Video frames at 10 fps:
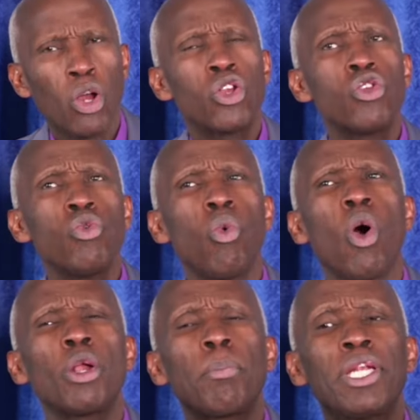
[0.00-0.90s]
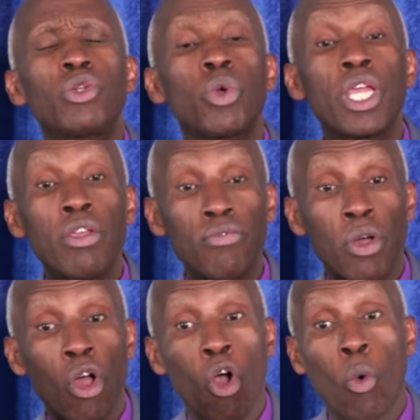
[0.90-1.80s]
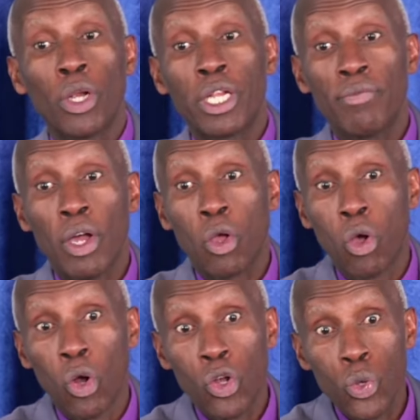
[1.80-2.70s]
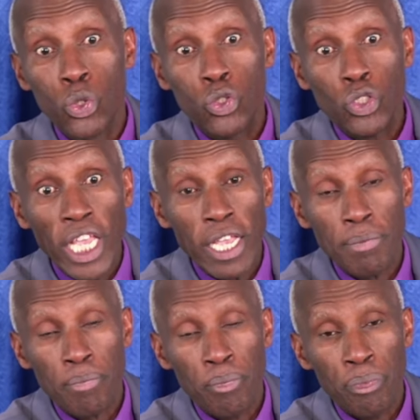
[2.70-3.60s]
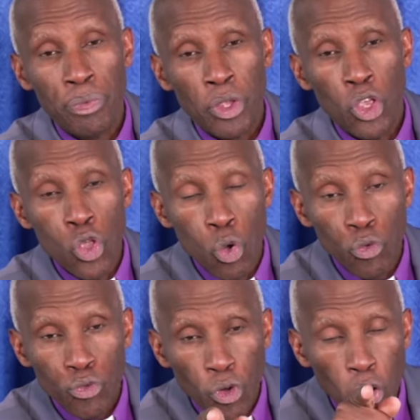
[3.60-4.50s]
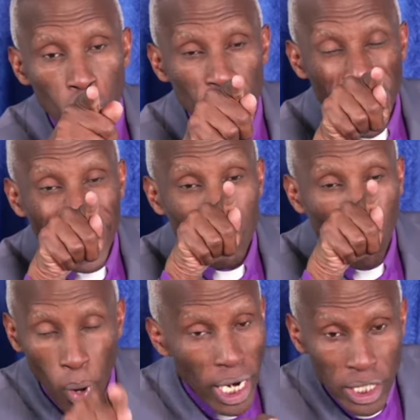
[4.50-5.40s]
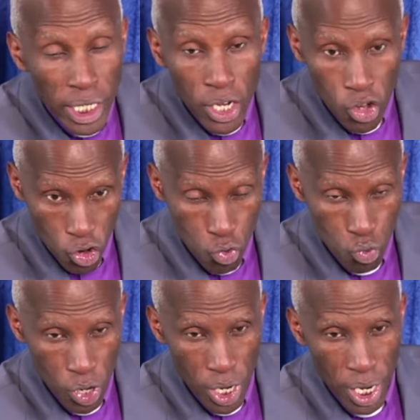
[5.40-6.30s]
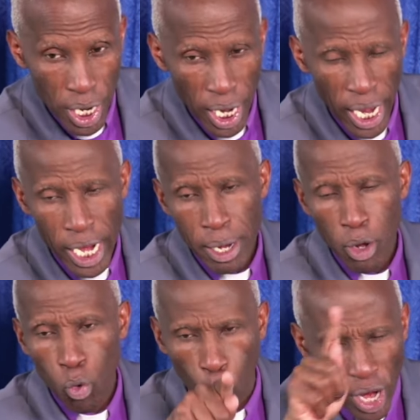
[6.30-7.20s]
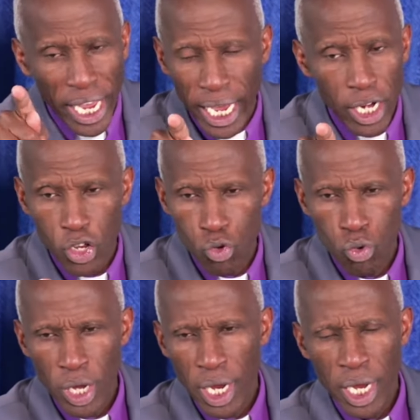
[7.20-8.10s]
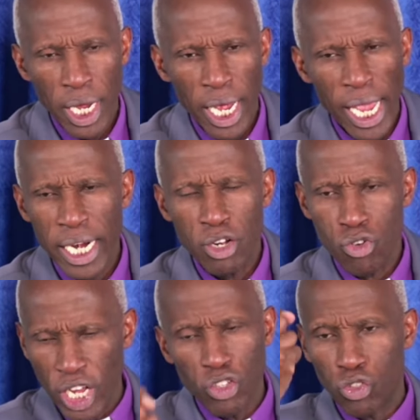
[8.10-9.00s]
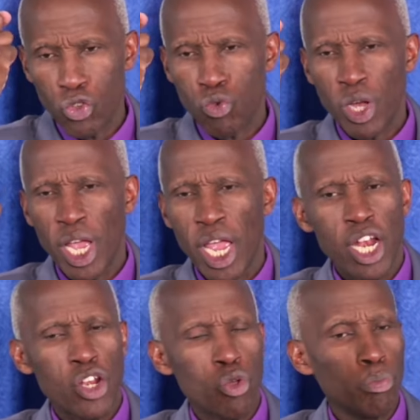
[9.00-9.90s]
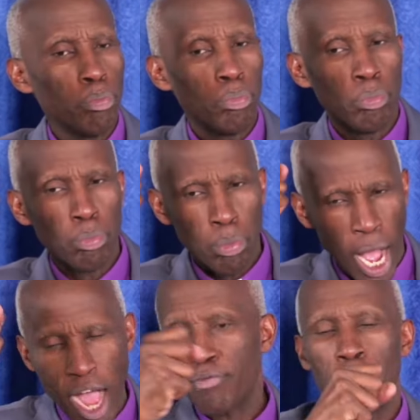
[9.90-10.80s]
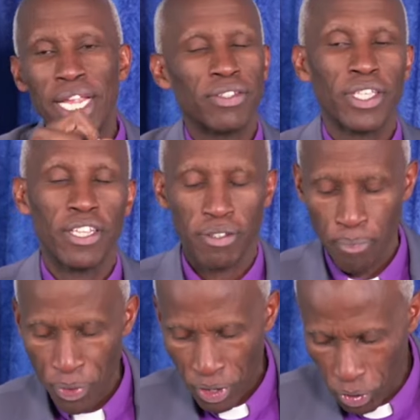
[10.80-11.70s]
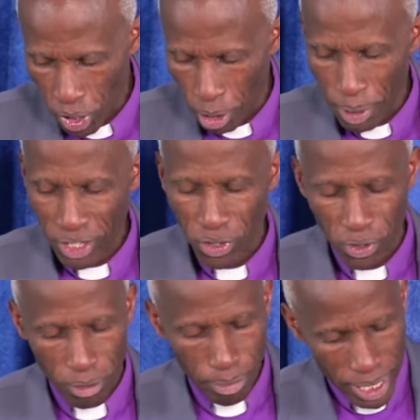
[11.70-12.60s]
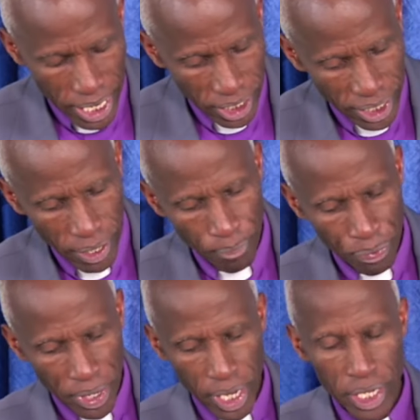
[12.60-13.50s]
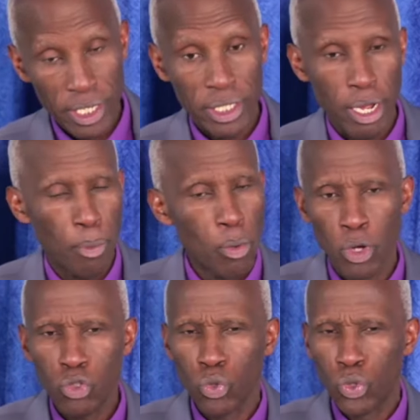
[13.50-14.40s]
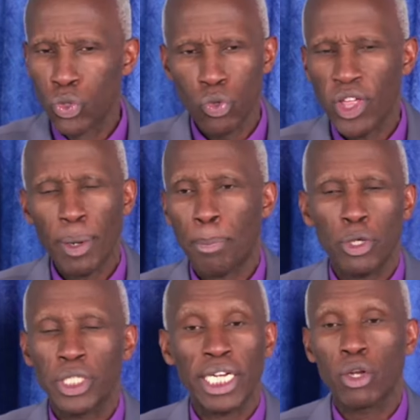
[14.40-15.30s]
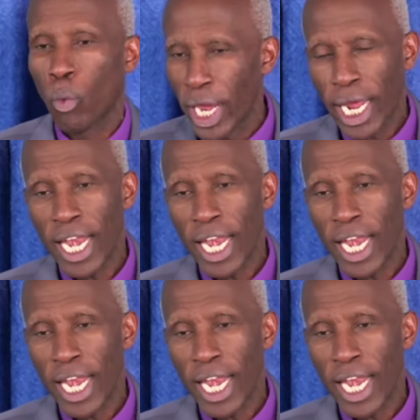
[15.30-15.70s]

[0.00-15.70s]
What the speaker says: what do you want me to give? Whatever God you say, you follow that word in you and quicken you and raise you and you have blessings. So God bless you so much. In Jesus' name, we want to do that project